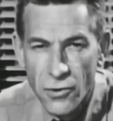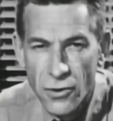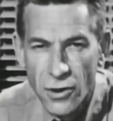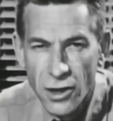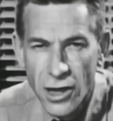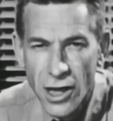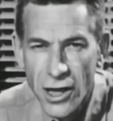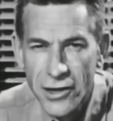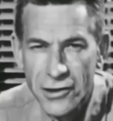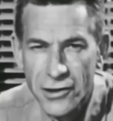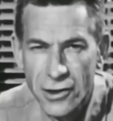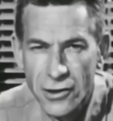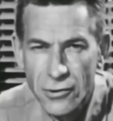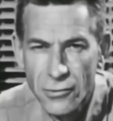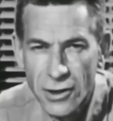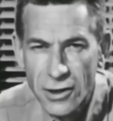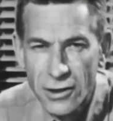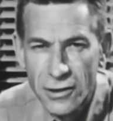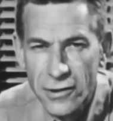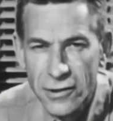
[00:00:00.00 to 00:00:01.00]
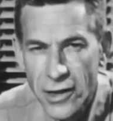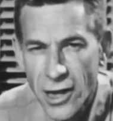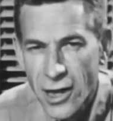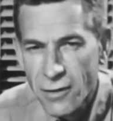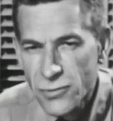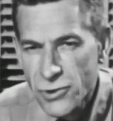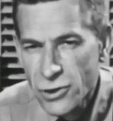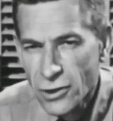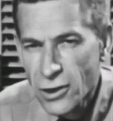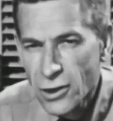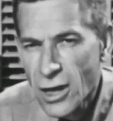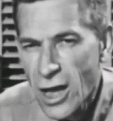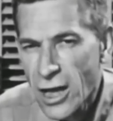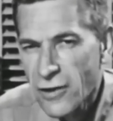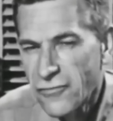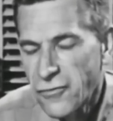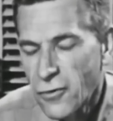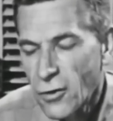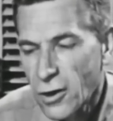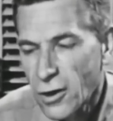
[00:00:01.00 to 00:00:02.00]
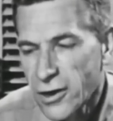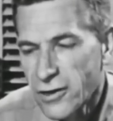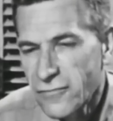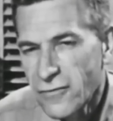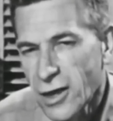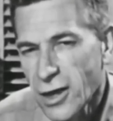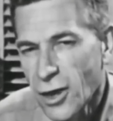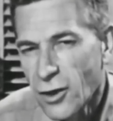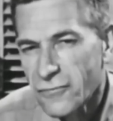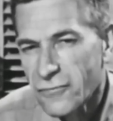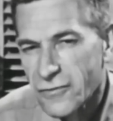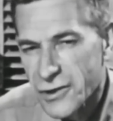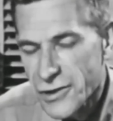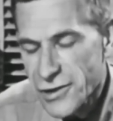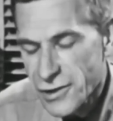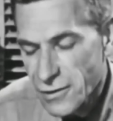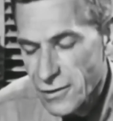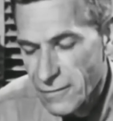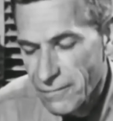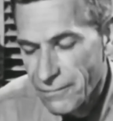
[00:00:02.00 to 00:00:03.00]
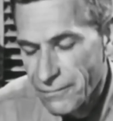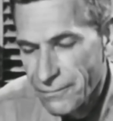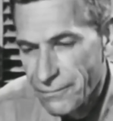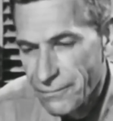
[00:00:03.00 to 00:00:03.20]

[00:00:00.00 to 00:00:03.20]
For all I know, the atoms look like four-leaf clovers.